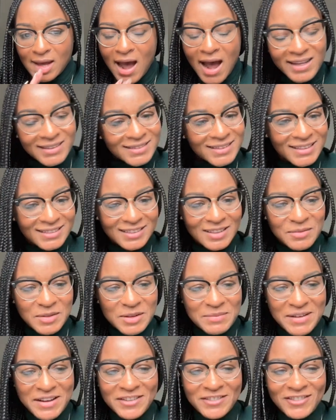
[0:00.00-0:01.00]
I see some of
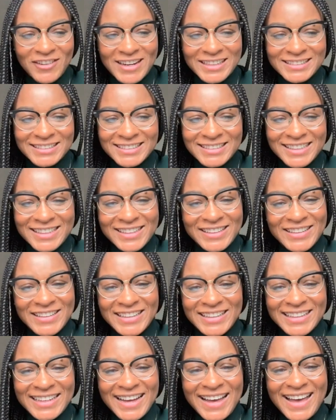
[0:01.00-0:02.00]
my friends here.
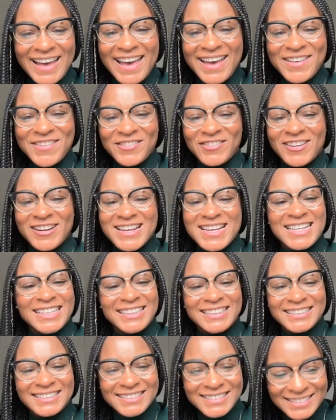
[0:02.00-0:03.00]
Hey,
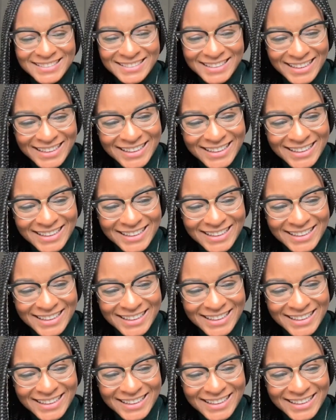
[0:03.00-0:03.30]
friends.